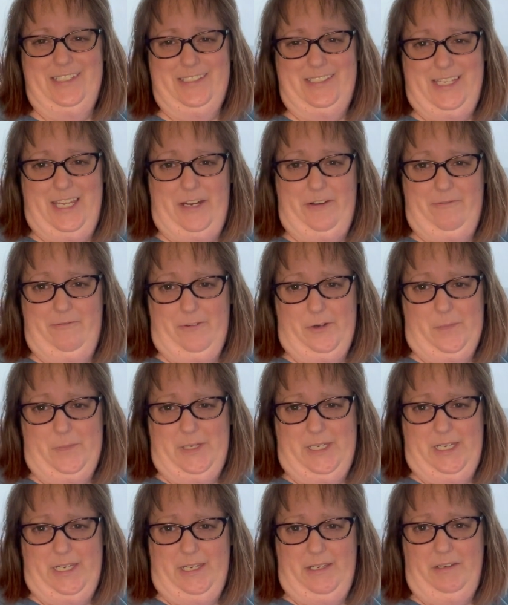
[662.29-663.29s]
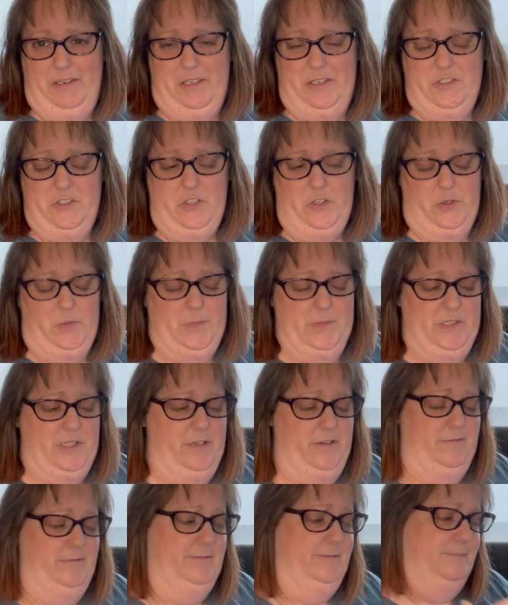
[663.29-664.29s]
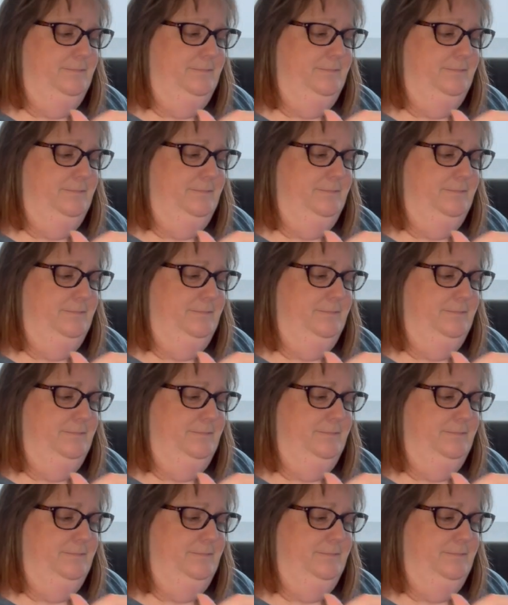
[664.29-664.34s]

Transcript: date for me in terms of.